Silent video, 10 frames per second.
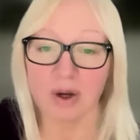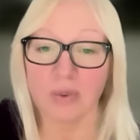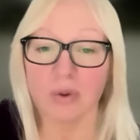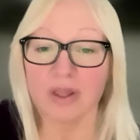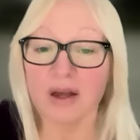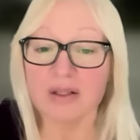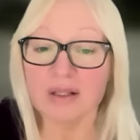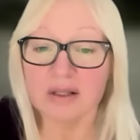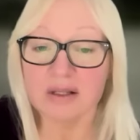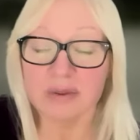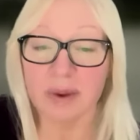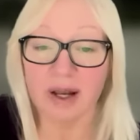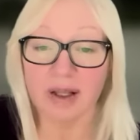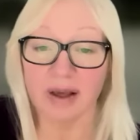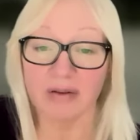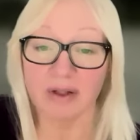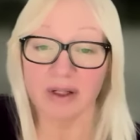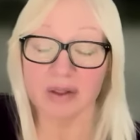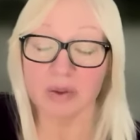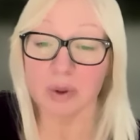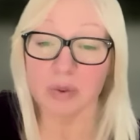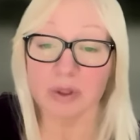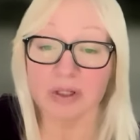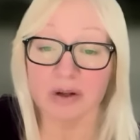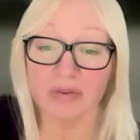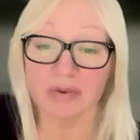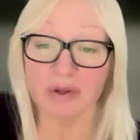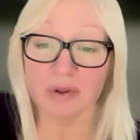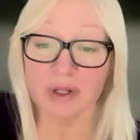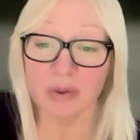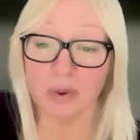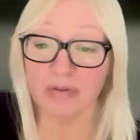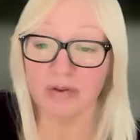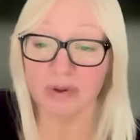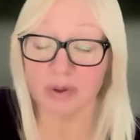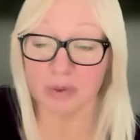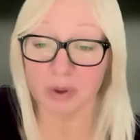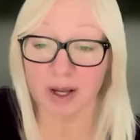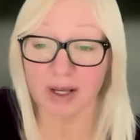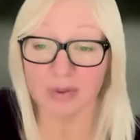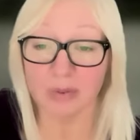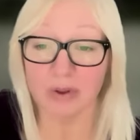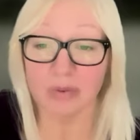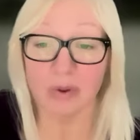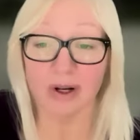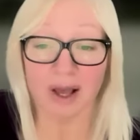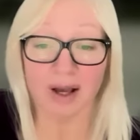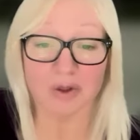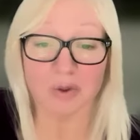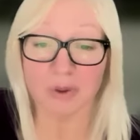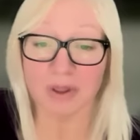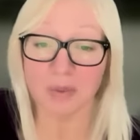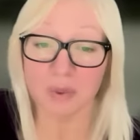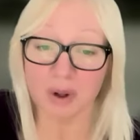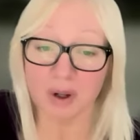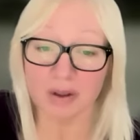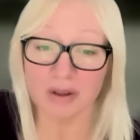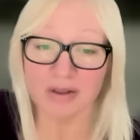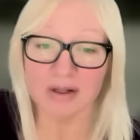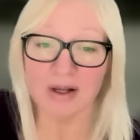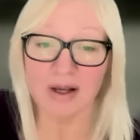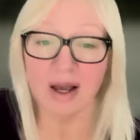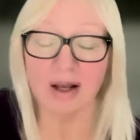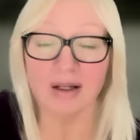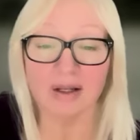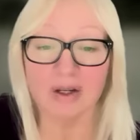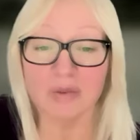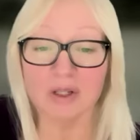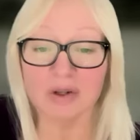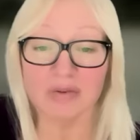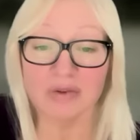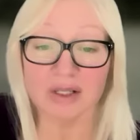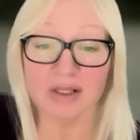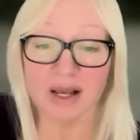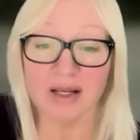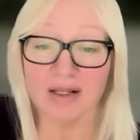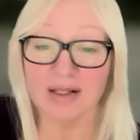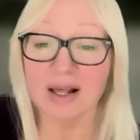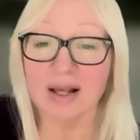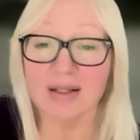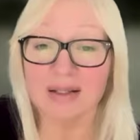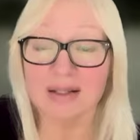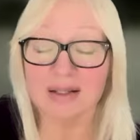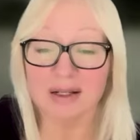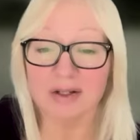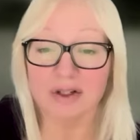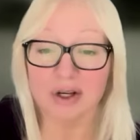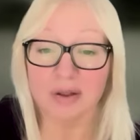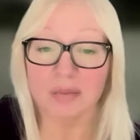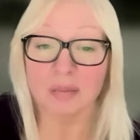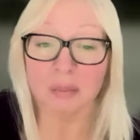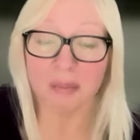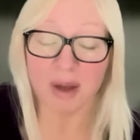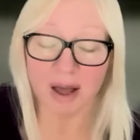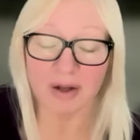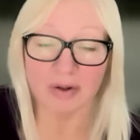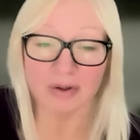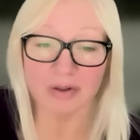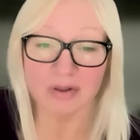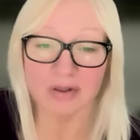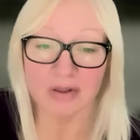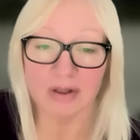Without systematic evidence, we risk confusing what feels right with what actually works. And in human service settings, that distinction matters.